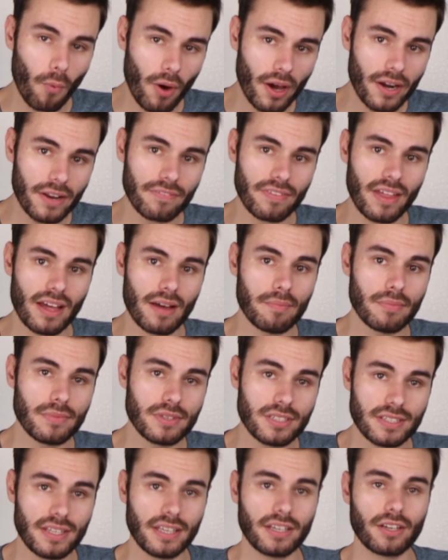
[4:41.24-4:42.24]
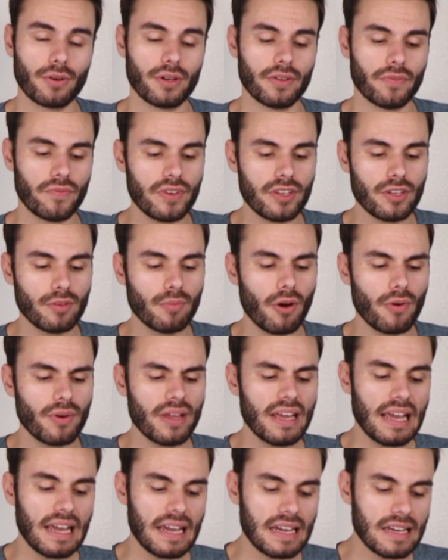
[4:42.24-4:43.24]
one of them to then go to video
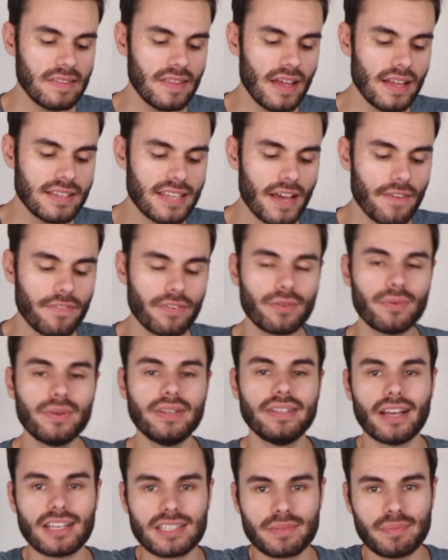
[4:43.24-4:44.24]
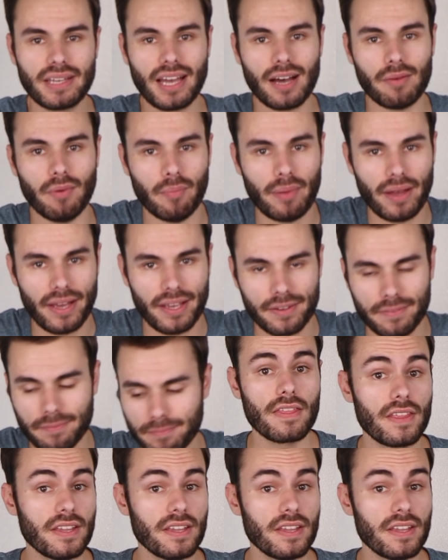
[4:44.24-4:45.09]
mode, and that definitely does become a pain.